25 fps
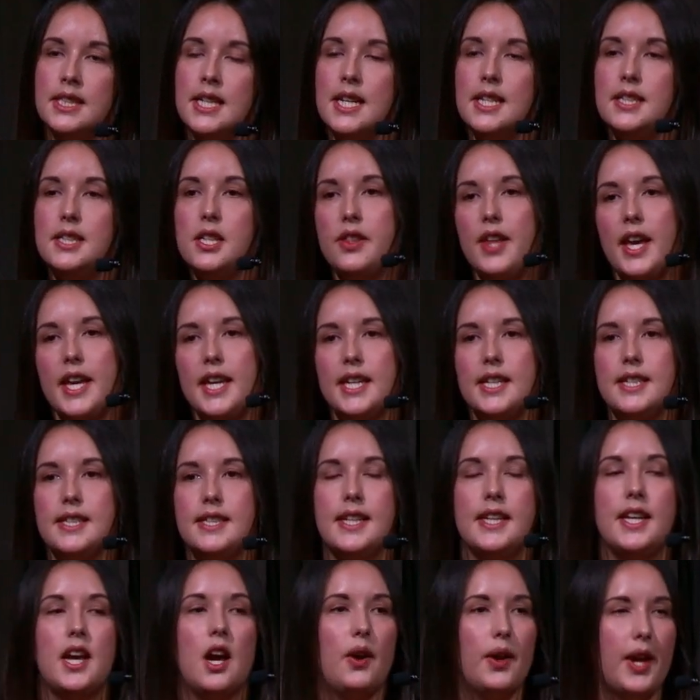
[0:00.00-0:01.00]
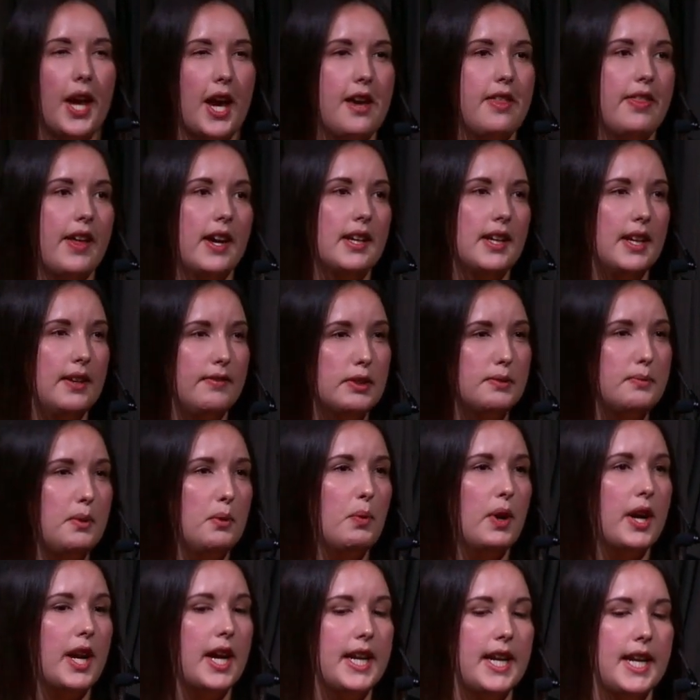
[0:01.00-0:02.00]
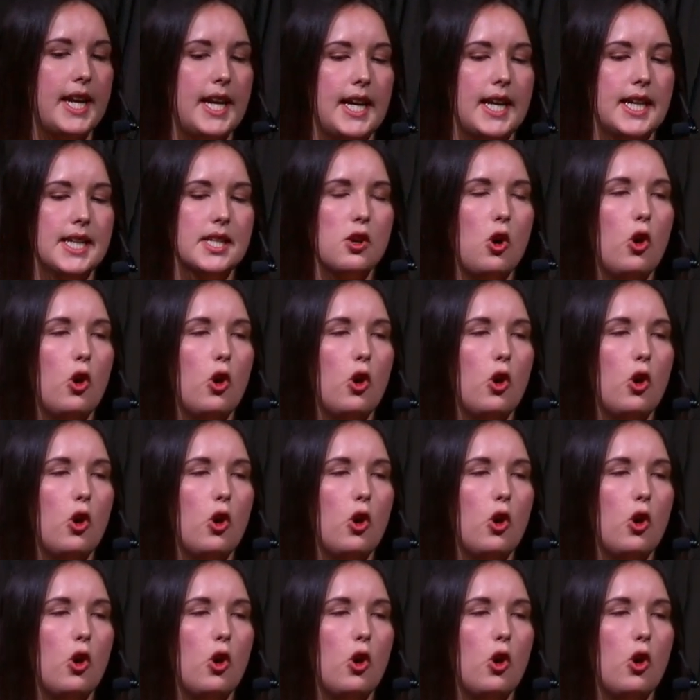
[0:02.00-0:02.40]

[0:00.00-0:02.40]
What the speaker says: So they can see, okay, that gives me what I need.